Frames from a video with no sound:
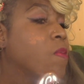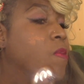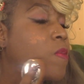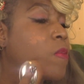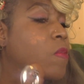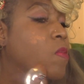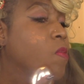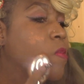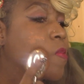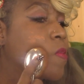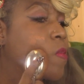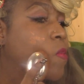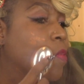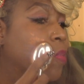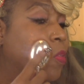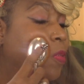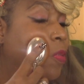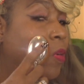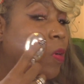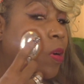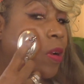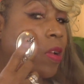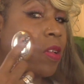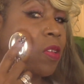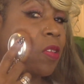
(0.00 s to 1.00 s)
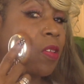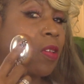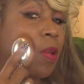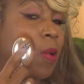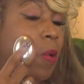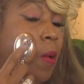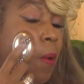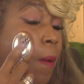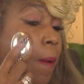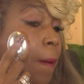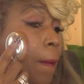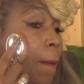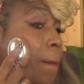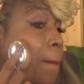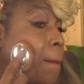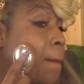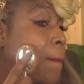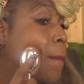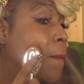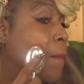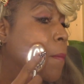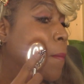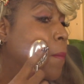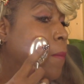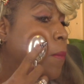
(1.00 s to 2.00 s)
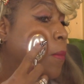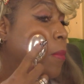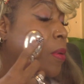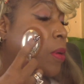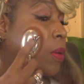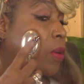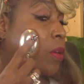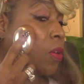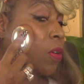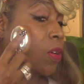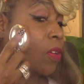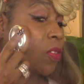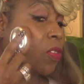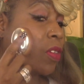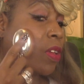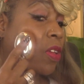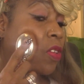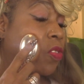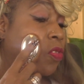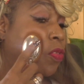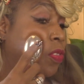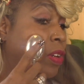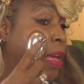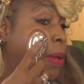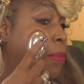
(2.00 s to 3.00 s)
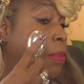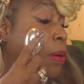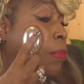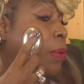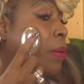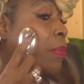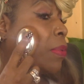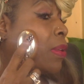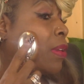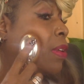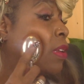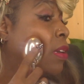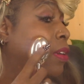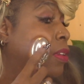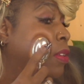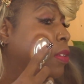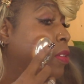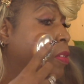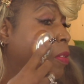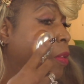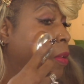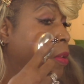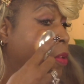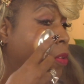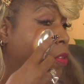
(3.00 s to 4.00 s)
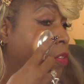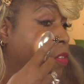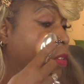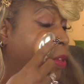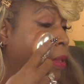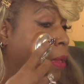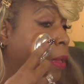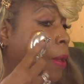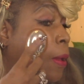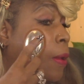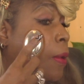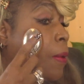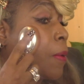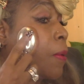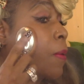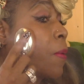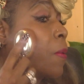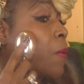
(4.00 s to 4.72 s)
It was crazy. I know it says flammable, but it doesn't say your skin.